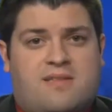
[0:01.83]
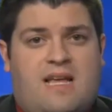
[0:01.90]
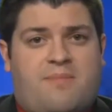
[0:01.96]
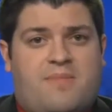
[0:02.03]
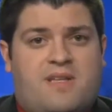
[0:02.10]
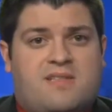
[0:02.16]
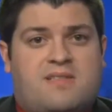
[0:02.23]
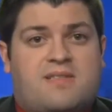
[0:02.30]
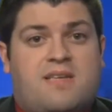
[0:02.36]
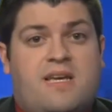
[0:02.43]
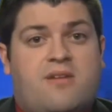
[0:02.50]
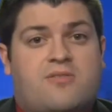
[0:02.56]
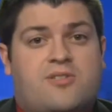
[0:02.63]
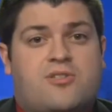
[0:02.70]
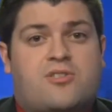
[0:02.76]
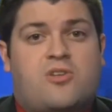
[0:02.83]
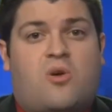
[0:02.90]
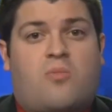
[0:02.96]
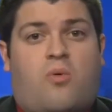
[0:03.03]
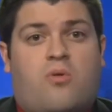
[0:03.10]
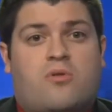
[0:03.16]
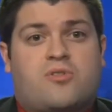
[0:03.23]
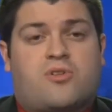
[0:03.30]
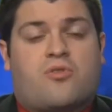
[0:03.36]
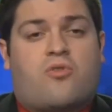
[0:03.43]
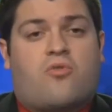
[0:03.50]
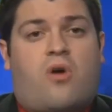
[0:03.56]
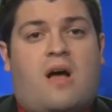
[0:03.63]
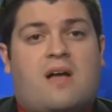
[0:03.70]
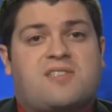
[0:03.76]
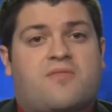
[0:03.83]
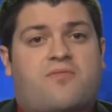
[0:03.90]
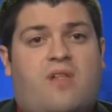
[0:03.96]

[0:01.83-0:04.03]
and that means skiers and snowboarders across